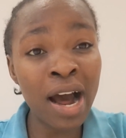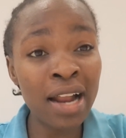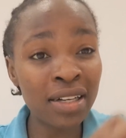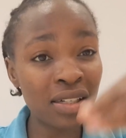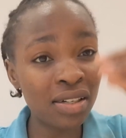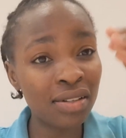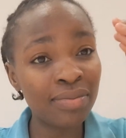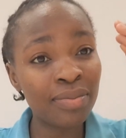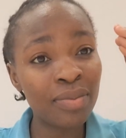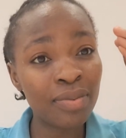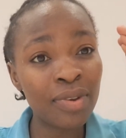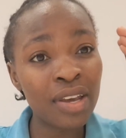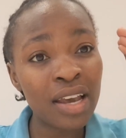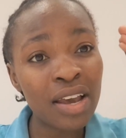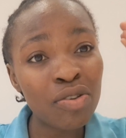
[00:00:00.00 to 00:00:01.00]
and
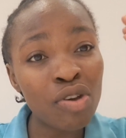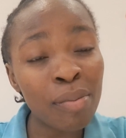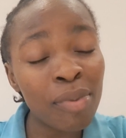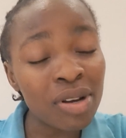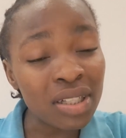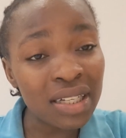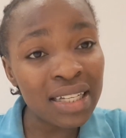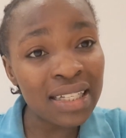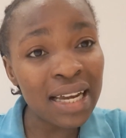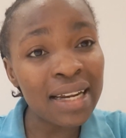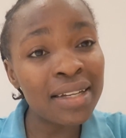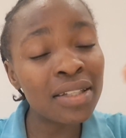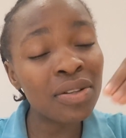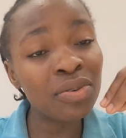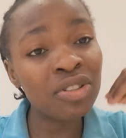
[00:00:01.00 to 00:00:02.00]
your boss
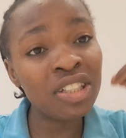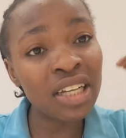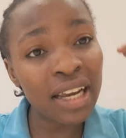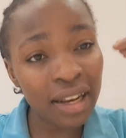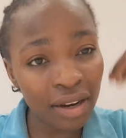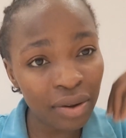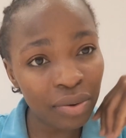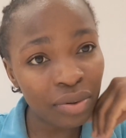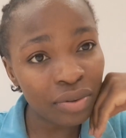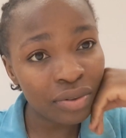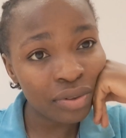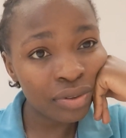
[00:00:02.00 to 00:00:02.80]
decides to jail you